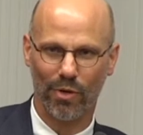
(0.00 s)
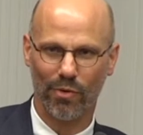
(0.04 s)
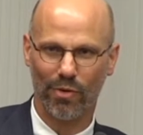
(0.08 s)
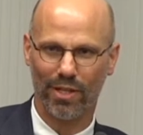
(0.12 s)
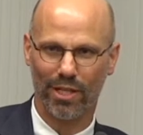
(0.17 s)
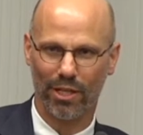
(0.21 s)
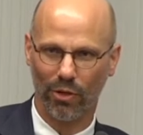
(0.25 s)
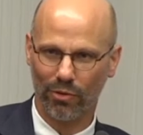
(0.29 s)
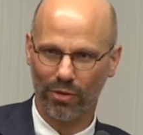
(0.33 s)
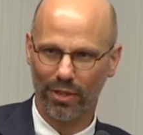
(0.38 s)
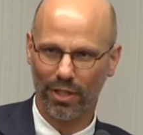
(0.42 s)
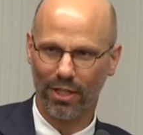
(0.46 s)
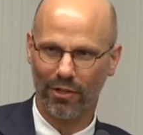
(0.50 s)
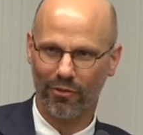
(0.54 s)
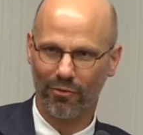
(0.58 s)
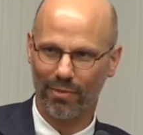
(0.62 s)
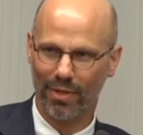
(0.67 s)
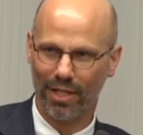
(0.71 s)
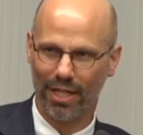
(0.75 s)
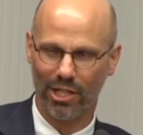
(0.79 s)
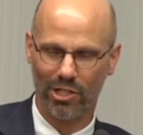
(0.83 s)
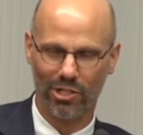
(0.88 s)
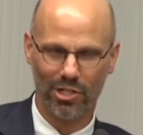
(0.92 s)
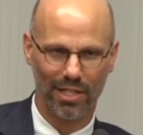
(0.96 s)
were the only
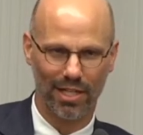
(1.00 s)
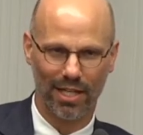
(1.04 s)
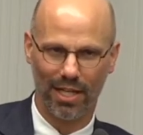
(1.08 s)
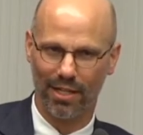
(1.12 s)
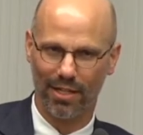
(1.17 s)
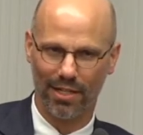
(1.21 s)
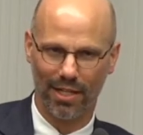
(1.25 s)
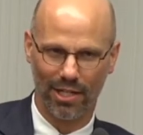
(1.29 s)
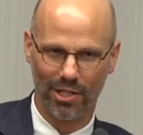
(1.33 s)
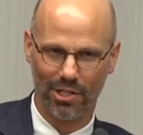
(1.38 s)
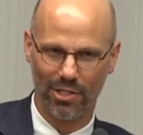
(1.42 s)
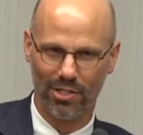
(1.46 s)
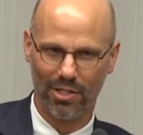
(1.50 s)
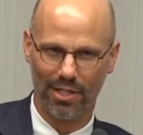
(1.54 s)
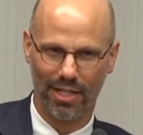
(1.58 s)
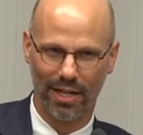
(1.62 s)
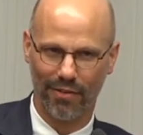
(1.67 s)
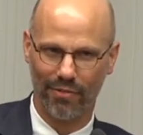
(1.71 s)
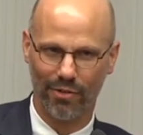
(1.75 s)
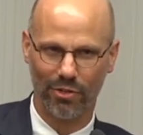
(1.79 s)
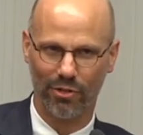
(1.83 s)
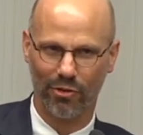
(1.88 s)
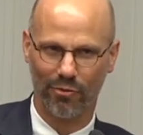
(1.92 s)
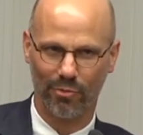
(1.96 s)
government ag agency
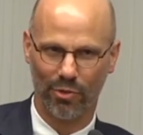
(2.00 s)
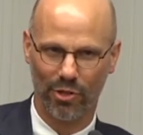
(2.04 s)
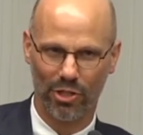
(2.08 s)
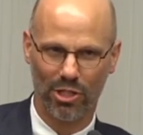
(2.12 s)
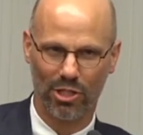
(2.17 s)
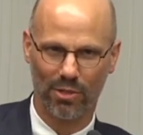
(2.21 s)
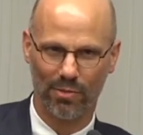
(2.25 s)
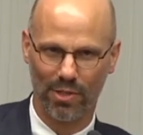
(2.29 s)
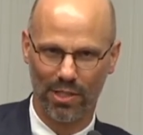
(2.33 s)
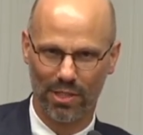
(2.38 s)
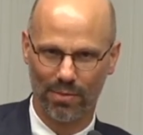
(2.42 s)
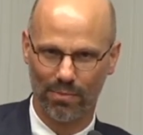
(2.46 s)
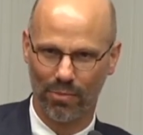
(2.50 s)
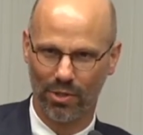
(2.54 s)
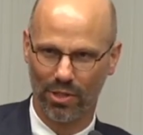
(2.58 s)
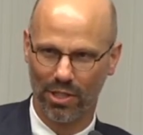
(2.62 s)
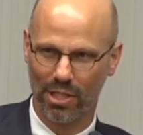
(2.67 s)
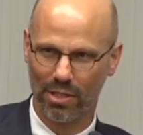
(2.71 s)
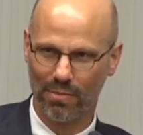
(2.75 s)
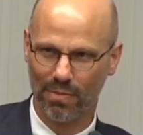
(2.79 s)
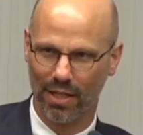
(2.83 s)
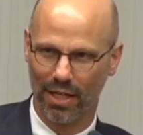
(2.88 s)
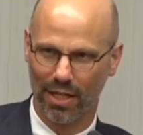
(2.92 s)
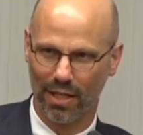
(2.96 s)
ever to have
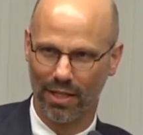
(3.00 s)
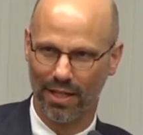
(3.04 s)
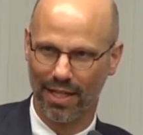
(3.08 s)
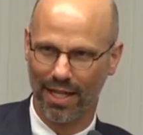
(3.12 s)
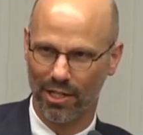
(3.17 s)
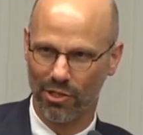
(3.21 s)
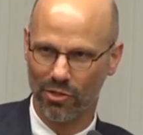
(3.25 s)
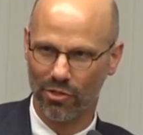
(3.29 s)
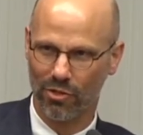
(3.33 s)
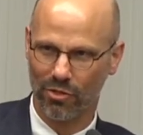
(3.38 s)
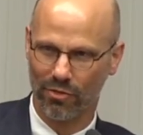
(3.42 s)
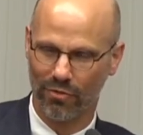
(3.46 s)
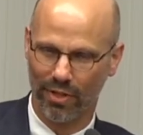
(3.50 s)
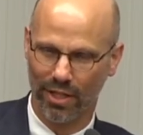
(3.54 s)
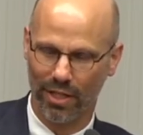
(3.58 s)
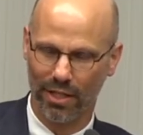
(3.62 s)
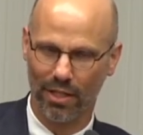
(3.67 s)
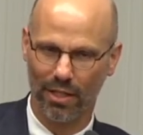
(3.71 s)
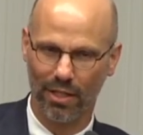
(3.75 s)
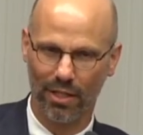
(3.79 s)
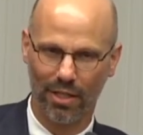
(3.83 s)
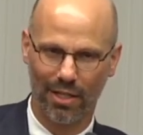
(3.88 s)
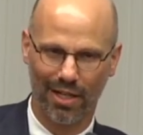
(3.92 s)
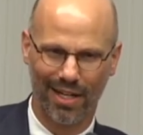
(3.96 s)
participated in that survey.
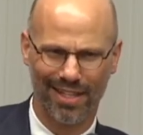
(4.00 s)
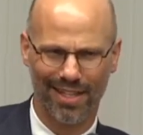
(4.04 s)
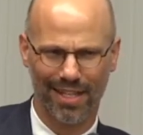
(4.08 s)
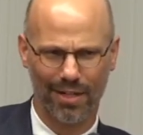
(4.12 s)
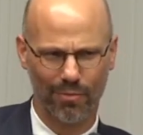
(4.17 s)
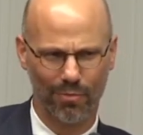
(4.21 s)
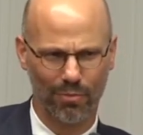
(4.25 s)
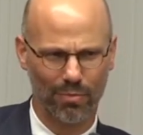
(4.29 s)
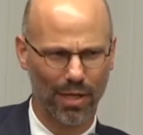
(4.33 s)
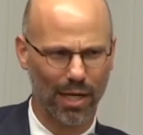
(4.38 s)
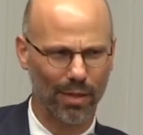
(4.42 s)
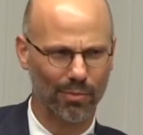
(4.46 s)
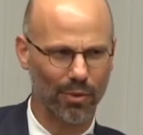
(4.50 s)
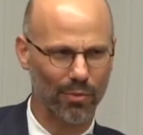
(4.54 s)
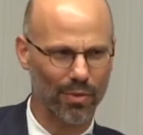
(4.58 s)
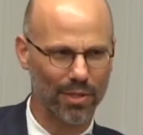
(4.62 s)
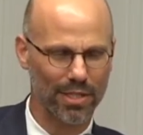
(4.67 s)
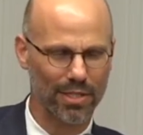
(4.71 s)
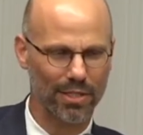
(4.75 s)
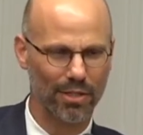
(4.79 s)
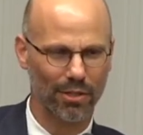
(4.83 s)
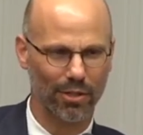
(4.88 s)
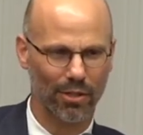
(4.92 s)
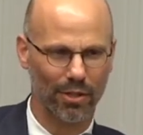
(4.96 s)
I think probably we
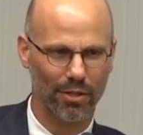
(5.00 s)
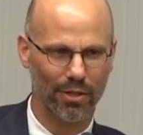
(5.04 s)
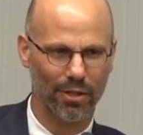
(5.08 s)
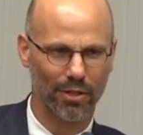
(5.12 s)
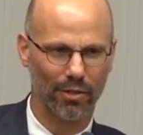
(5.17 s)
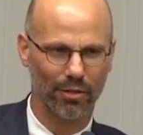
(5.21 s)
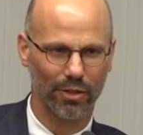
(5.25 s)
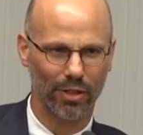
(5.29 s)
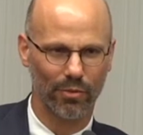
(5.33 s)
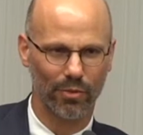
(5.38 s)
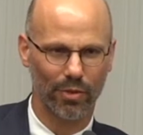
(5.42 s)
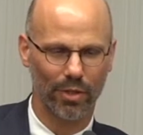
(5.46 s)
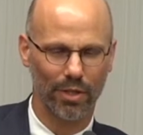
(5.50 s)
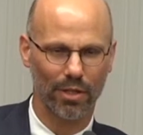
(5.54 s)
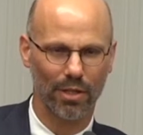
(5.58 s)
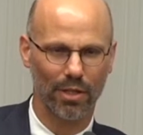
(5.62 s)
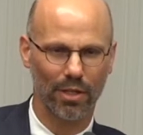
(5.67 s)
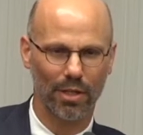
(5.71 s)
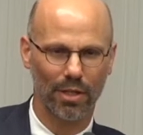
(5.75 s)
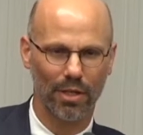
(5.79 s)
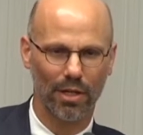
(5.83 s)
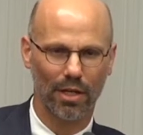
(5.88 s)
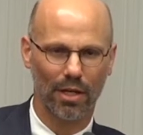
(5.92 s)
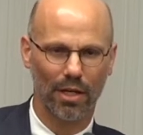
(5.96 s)
still are the only one.
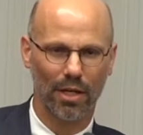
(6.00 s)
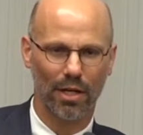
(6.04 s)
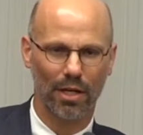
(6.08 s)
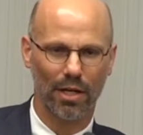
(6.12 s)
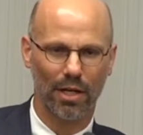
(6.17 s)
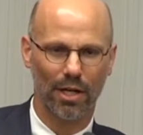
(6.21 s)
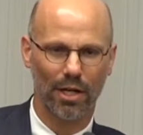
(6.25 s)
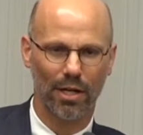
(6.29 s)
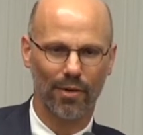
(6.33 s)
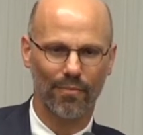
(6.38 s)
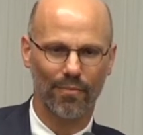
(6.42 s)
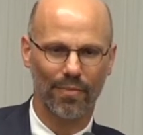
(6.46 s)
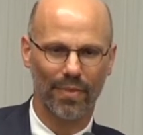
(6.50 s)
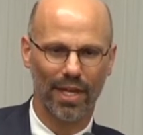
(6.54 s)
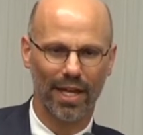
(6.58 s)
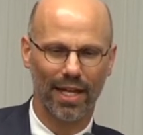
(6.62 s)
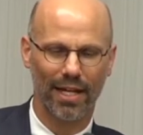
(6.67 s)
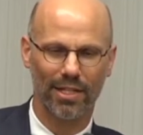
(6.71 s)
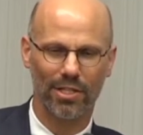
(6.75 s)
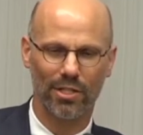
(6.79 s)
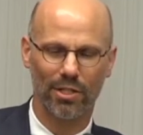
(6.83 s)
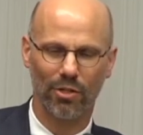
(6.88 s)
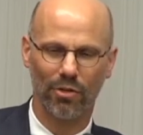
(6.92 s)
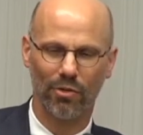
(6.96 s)
Um, and
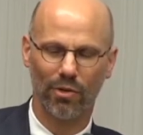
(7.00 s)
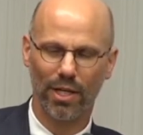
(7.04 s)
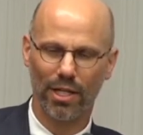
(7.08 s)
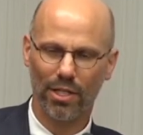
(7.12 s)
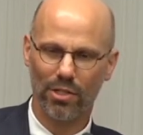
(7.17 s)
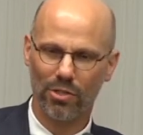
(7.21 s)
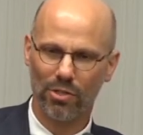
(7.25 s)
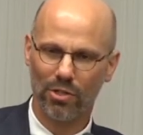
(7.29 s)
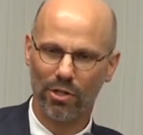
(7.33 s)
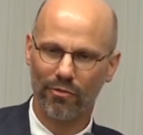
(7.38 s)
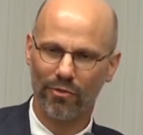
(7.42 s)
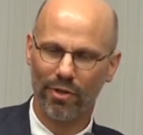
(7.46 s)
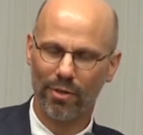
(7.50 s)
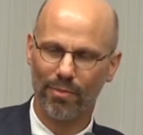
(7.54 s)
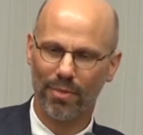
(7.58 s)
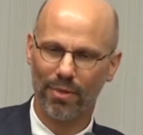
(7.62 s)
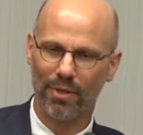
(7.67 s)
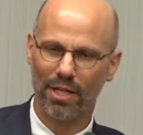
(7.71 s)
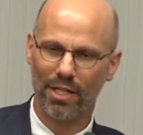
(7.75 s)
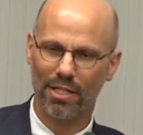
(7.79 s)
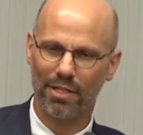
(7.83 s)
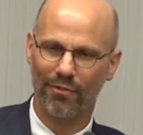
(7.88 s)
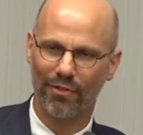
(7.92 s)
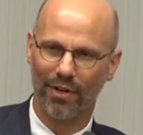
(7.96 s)
it's a great survey
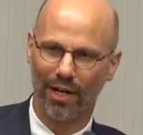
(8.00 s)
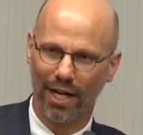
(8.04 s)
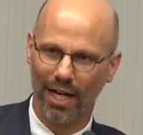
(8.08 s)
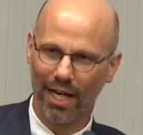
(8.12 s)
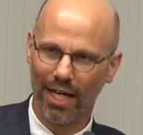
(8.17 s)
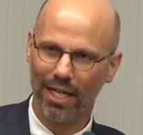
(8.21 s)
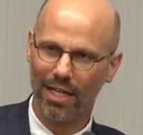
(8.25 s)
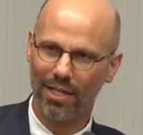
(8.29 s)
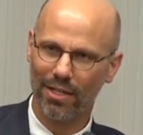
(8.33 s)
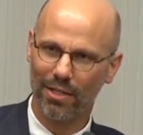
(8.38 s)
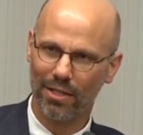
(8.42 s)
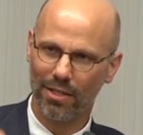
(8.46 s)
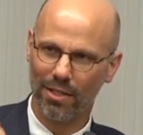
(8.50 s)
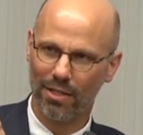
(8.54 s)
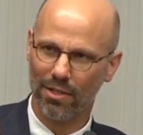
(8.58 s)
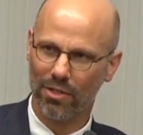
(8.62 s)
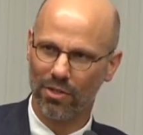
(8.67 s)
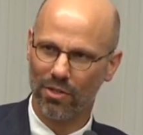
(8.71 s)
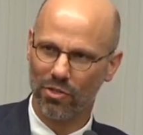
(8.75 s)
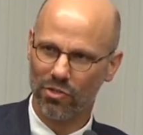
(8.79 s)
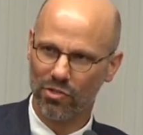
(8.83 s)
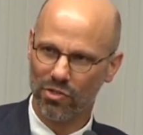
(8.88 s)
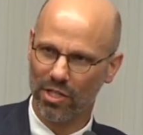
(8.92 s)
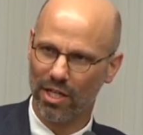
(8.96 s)
because if I
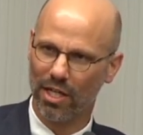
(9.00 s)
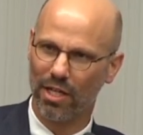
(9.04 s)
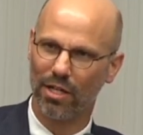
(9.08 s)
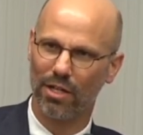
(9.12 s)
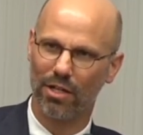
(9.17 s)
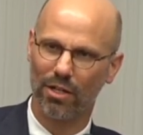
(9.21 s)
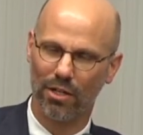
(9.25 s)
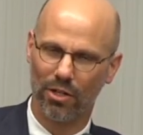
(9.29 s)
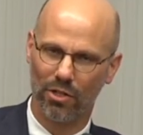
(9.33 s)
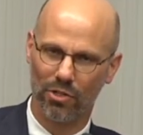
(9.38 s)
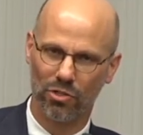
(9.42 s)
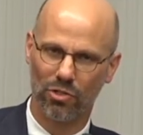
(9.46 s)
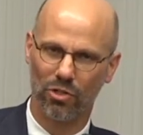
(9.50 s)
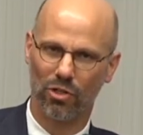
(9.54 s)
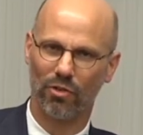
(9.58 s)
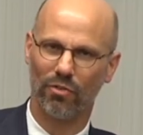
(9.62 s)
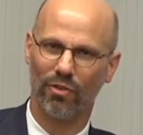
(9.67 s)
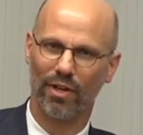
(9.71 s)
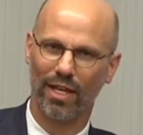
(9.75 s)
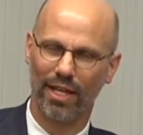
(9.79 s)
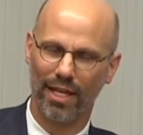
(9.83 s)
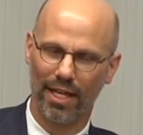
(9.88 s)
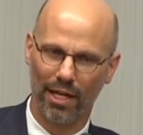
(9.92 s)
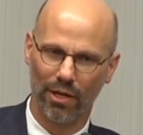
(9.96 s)
send a
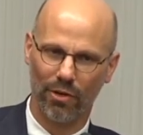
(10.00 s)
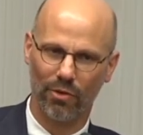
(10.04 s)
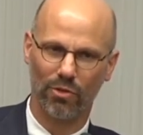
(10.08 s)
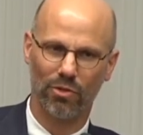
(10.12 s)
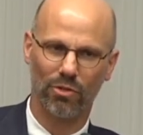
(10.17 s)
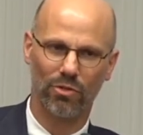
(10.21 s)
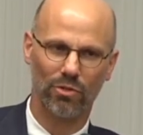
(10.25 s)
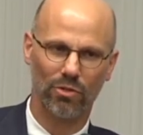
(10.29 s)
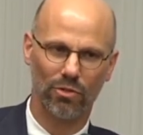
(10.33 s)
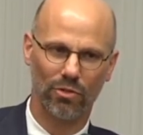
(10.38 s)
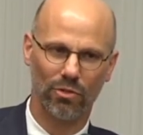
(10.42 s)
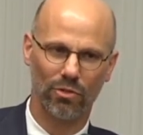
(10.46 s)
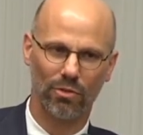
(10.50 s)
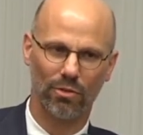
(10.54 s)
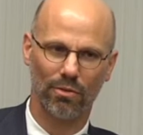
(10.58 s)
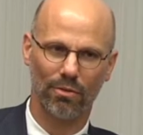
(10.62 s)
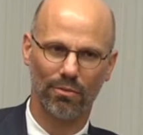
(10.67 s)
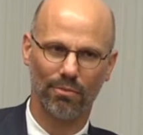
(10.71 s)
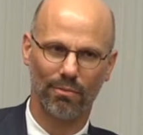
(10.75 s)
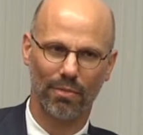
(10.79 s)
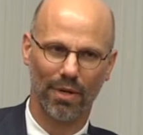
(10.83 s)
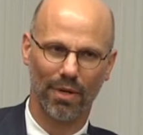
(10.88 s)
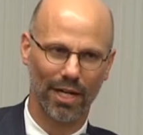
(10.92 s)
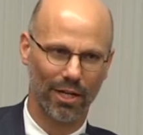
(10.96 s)
survey out to
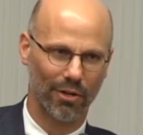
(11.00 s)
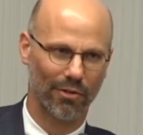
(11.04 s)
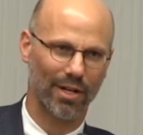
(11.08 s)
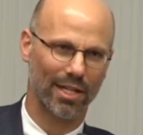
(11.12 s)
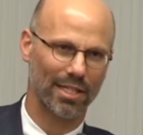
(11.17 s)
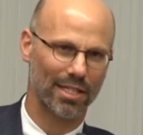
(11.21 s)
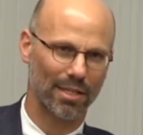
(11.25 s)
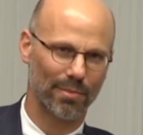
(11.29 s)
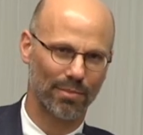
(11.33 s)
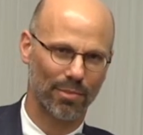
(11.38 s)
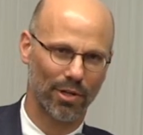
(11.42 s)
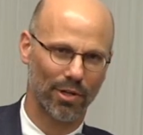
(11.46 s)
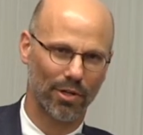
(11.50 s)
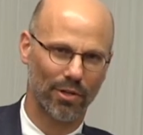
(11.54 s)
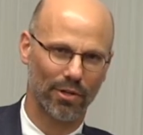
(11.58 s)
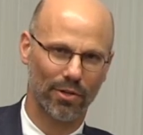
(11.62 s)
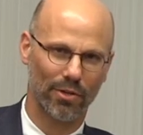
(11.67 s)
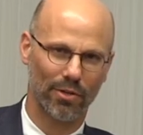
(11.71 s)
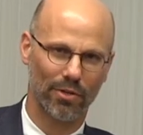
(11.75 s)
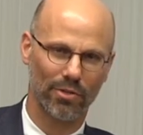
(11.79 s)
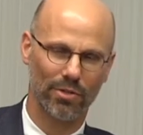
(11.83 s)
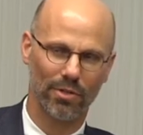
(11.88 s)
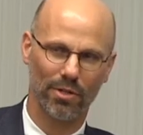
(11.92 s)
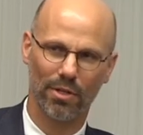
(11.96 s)
my grantee
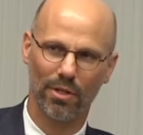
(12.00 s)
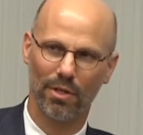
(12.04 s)
partners,